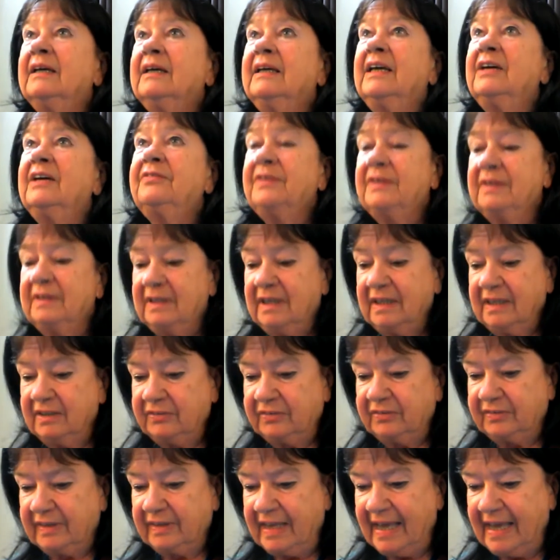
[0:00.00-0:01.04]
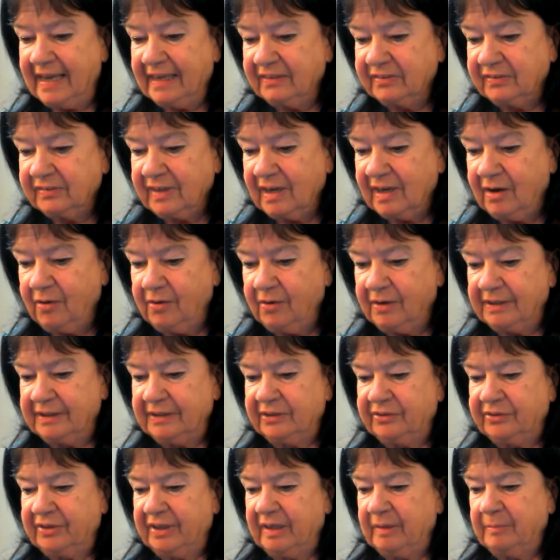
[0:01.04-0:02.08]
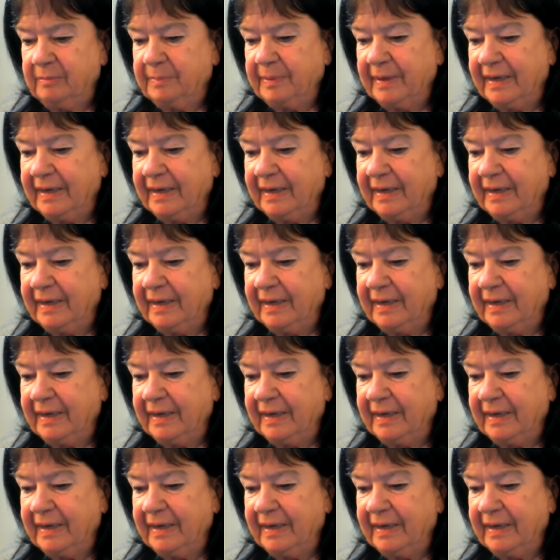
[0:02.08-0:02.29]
Given his extraordinary